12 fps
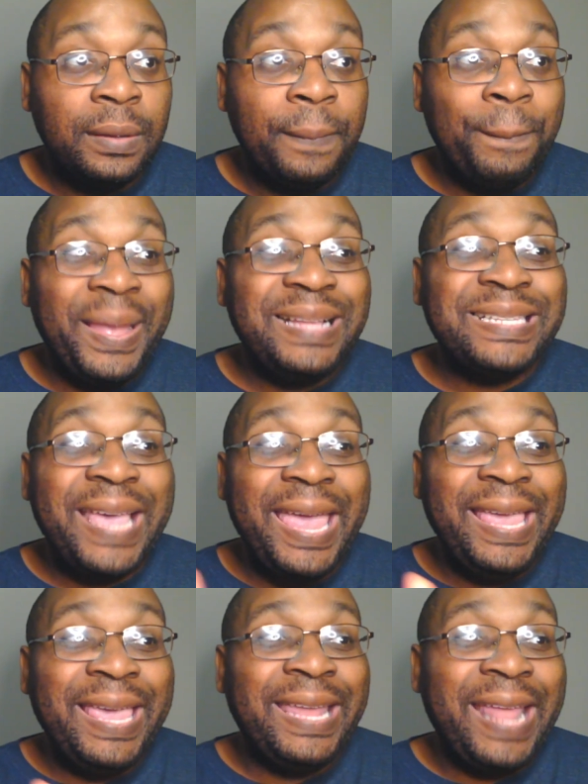may
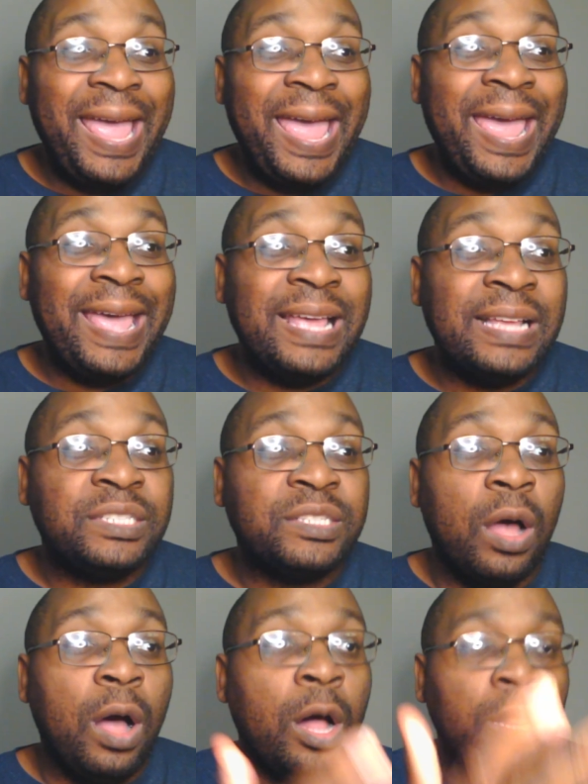take it as
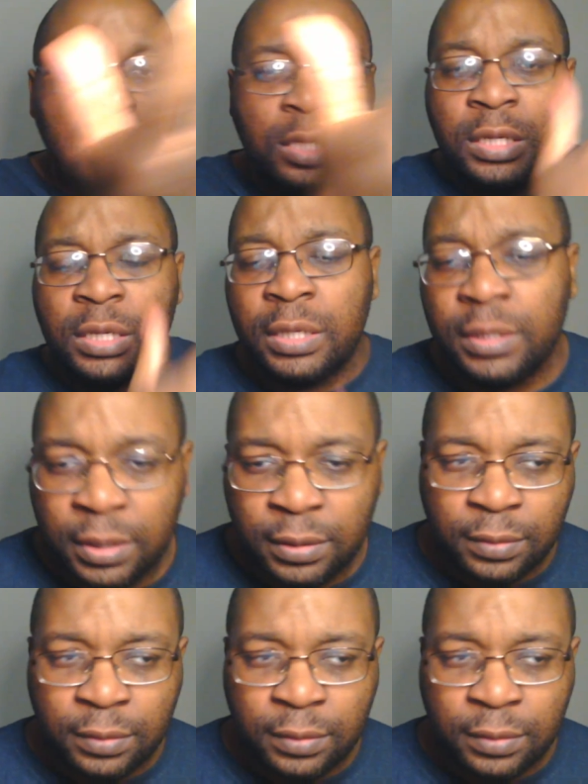all good.